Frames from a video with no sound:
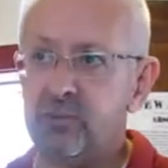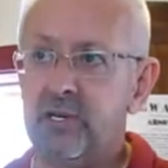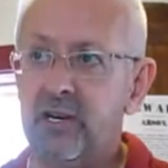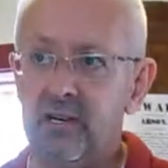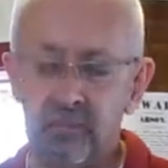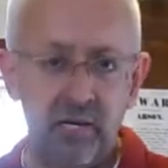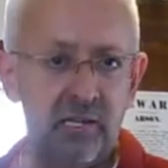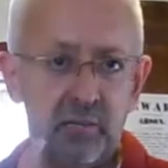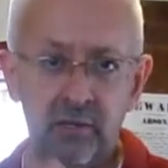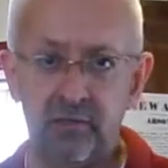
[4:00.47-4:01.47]
were there to make the
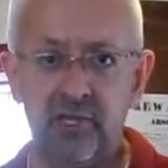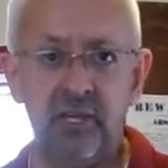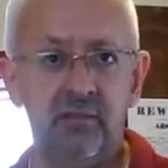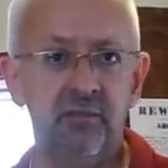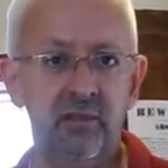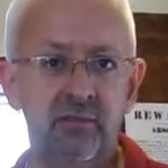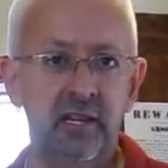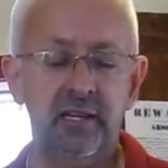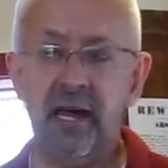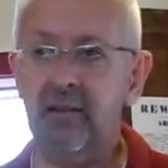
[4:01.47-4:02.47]
milkshakes and stuff
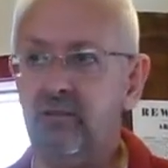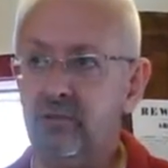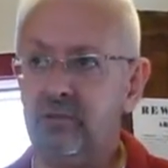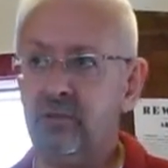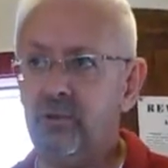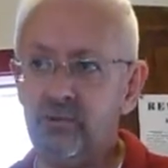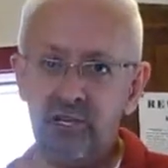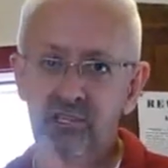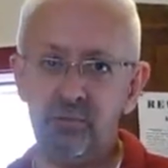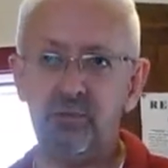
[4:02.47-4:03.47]
like that. So those
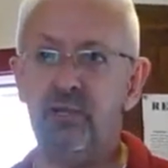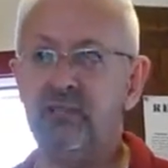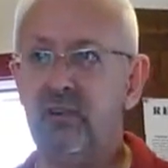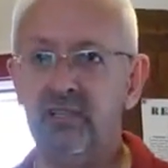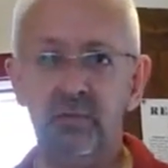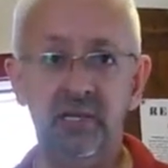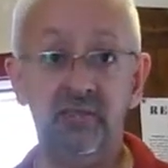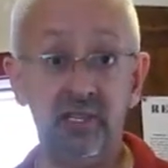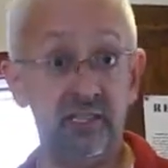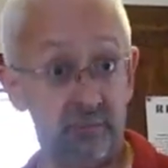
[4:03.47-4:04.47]
things which we saw in the big
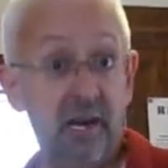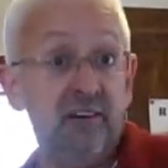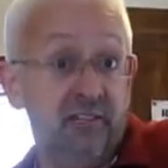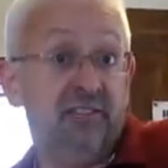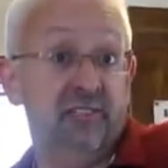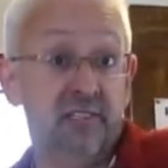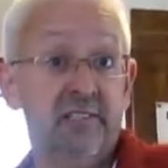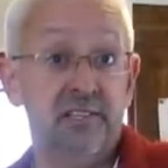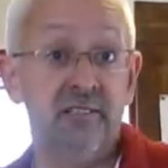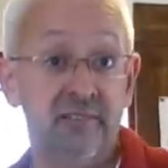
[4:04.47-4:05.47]
cities were actually still
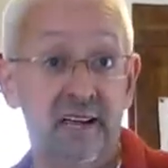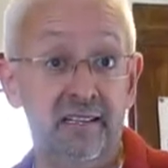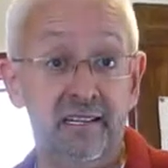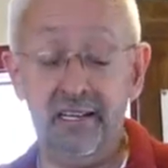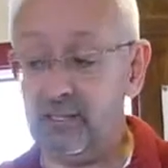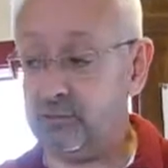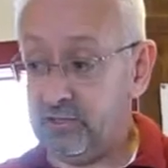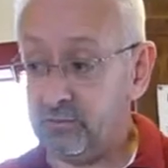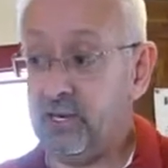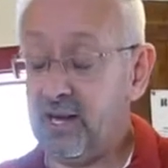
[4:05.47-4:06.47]
here in Vankleek Hill.
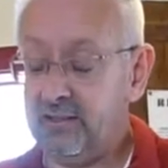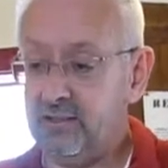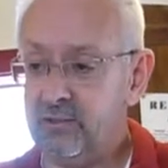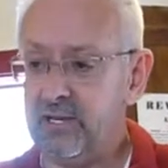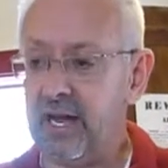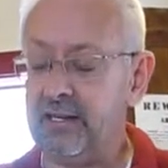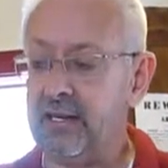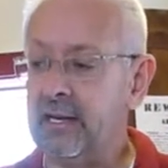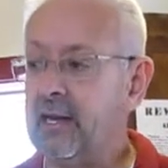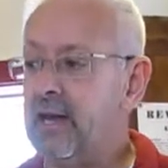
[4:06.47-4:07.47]
We got to do that.
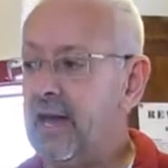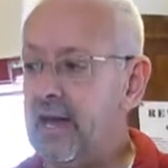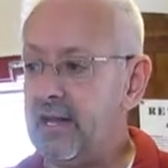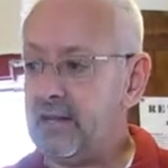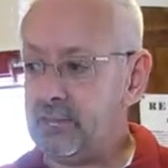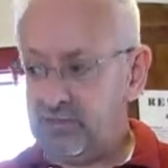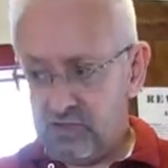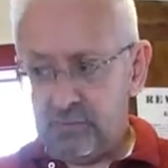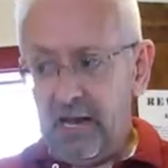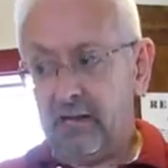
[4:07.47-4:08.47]
And Mr.
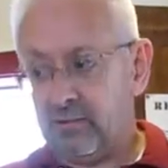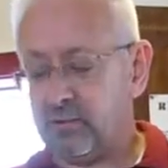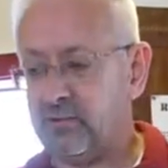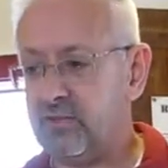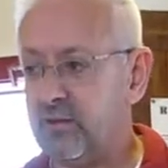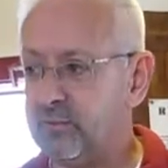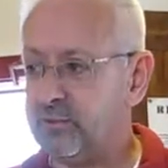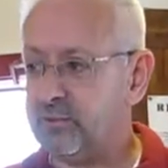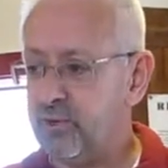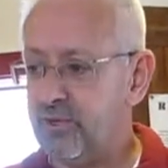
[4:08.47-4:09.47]
Matt was
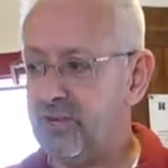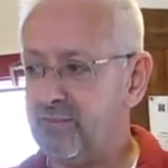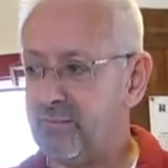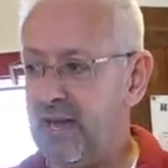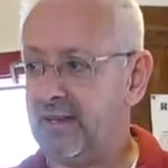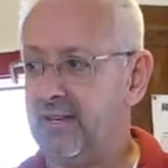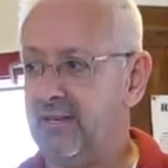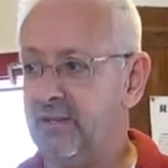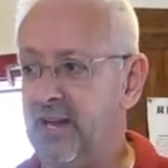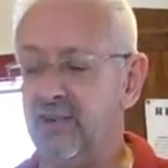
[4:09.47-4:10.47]
good enough back then
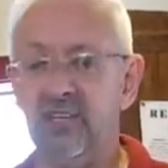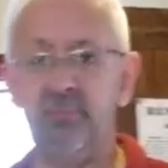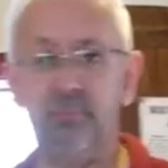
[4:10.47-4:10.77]
to actually